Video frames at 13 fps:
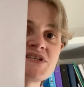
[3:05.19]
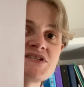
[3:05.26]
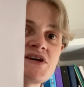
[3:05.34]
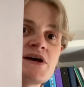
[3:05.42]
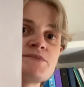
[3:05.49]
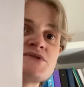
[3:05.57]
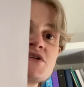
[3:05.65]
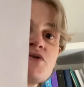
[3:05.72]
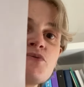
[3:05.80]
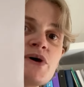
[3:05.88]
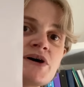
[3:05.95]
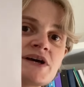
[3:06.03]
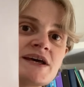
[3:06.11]
So I'm still
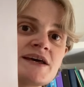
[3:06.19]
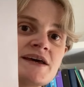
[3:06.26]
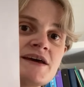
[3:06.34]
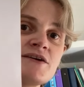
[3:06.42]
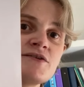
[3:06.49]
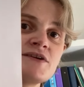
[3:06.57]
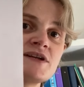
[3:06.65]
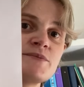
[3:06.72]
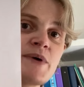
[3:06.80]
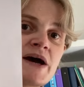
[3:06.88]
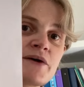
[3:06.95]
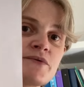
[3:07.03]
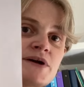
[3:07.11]
working here in the
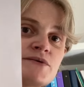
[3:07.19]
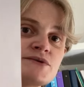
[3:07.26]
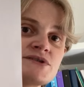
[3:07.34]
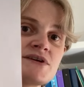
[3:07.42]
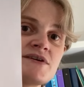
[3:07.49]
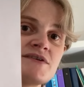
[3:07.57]
background.